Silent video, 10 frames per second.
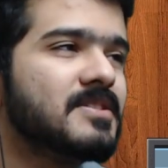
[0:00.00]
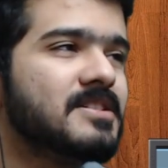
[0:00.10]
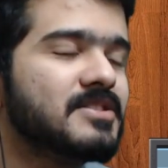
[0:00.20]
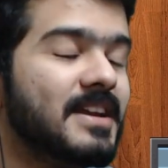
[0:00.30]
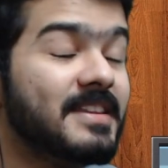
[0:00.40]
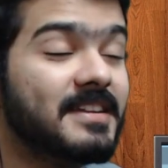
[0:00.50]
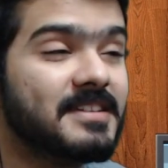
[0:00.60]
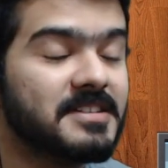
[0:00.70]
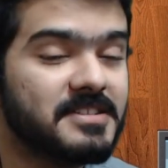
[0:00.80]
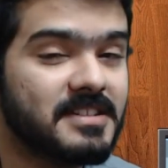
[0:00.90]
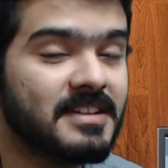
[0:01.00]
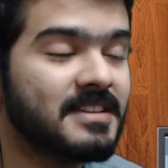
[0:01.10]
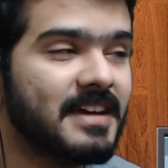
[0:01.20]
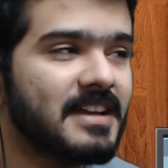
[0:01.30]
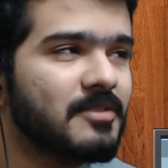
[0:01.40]
So anything touching
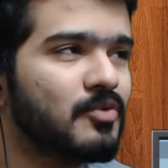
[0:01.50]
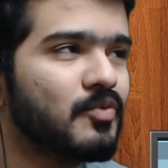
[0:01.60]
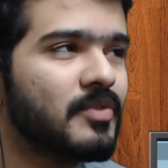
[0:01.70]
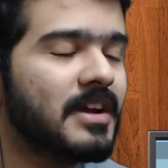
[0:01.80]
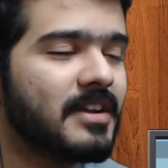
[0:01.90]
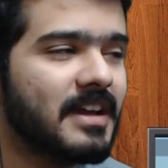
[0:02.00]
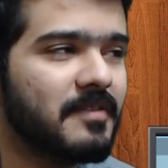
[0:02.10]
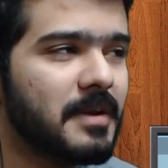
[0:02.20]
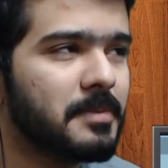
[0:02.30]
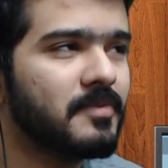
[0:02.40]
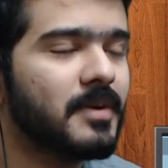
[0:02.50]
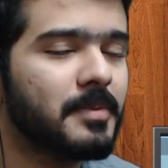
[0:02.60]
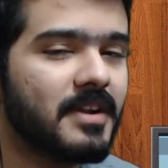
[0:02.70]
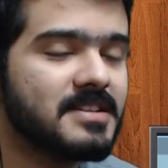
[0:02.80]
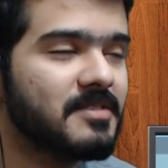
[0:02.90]
that would get
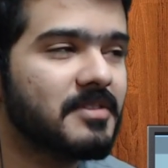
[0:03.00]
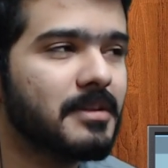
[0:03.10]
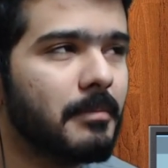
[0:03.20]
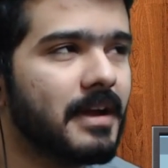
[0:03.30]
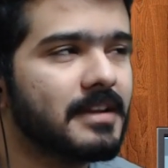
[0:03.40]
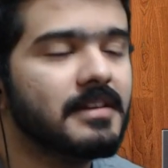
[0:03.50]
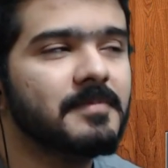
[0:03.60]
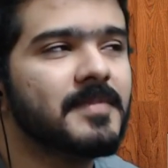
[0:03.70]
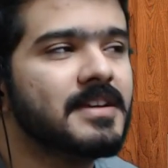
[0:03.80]
vaporize even the metal.